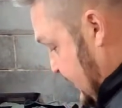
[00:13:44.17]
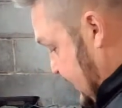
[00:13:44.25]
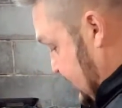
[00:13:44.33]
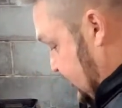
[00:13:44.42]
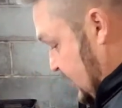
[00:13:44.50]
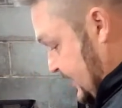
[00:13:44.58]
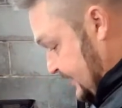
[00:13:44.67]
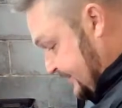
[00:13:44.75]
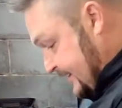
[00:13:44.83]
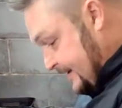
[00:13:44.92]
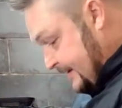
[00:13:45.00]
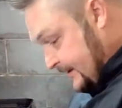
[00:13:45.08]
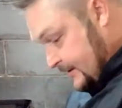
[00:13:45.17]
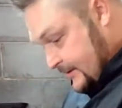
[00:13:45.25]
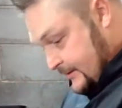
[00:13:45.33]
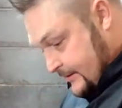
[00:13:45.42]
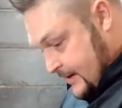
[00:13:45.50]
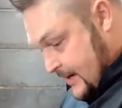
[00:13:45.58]
and trying to send it,
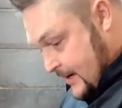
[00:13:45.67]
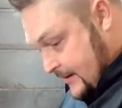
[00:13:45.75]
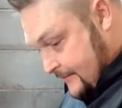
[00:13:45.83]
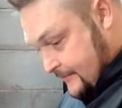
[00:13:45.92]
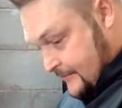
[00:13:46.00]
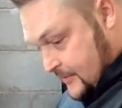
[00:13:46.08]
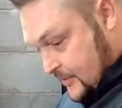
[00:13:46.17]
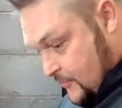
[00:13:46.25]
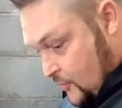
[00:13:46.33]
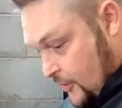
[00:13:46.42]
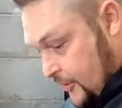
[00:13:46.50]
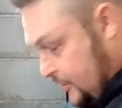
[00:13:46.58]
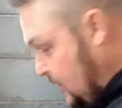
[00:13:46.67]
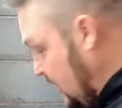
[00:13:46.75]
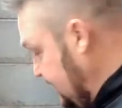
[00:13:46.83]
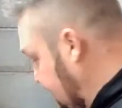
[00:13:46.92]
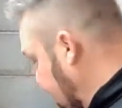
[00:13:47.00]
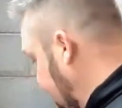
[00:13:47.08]
the more you're
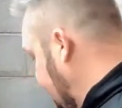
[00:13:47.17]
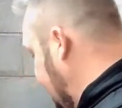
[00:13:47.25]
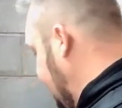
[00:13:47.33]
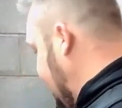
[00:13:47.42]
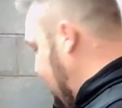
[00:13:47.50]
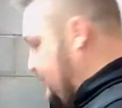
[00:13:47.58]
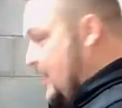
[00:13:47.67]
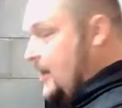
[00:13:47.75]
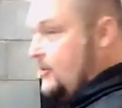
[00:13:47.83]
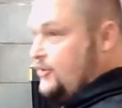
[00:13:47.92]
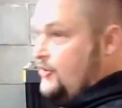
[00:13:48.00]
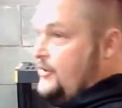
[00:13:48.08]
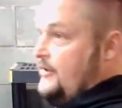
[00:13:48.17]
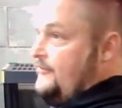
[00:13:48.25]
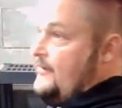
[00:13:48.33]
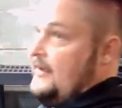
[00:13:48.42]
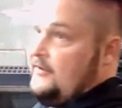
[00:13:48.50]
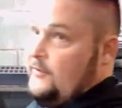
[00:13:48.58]
constantly getting that parachuting
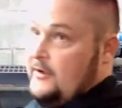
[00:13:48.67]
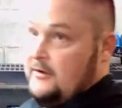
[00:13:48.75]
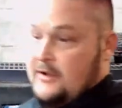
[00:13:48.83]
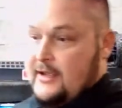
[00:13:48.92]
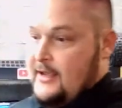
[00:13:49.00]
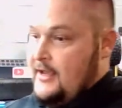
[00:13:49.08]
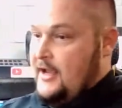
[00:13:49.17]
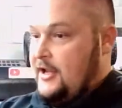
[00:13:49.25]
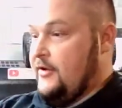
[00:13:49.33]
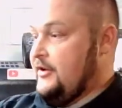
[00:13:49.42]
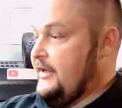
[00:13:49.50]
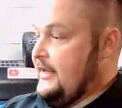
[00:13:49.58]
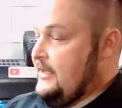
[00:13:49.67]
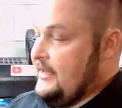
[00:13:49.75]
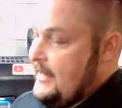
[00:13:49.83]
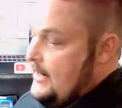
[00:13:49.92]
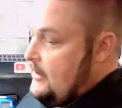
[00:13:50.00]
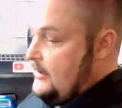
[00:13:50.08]
effect where, you get it in
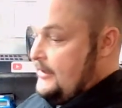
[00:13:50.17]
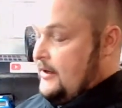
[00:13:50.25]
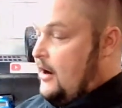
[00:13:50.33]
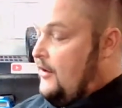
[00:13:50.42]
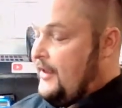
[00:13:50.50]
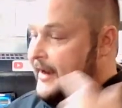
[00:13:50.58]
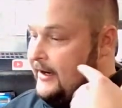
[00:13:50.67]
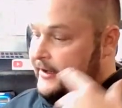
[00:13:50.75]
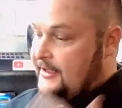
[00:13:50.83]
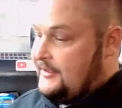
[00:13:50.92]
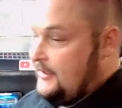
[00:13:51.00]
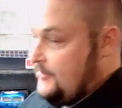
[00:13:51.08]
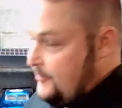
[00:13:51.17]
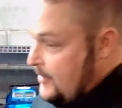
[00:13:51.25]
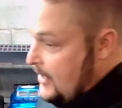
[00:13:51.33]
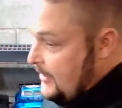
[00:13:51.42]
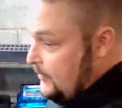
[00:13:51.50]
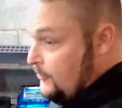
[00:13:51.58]
the air and all that air gets onto the
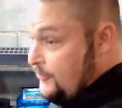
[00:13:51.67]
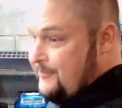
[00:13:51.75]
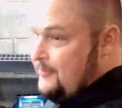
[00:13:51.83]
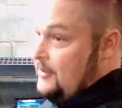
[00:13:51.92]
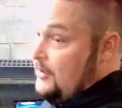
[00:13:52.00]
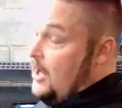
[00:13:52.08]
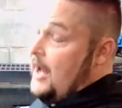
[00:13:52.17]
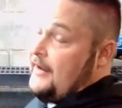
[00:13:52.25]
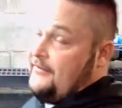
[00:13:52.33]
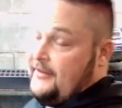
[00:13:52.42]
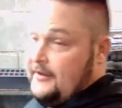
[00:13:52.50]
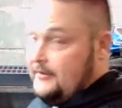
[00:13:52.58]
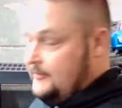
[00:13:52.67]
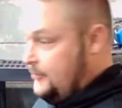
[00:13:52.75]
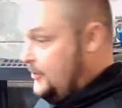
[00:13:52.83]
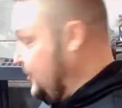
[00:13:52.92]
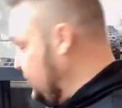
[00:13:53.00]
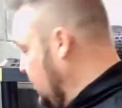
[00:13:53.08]
body with a lot of
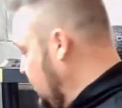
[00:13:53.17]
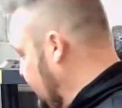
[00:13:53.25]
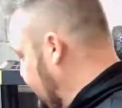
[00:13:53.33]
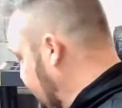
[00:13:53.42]
pretty much all